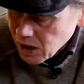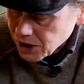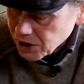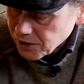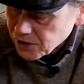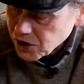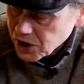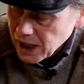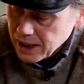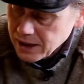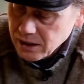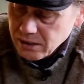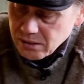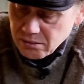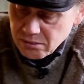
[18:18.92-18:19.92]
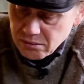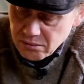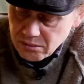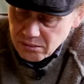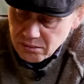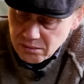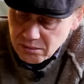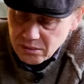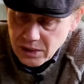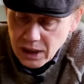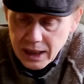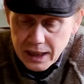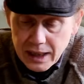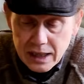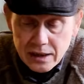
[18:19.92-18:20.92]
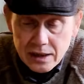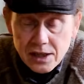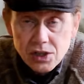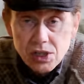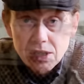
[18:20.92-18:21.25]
as I've said, like in this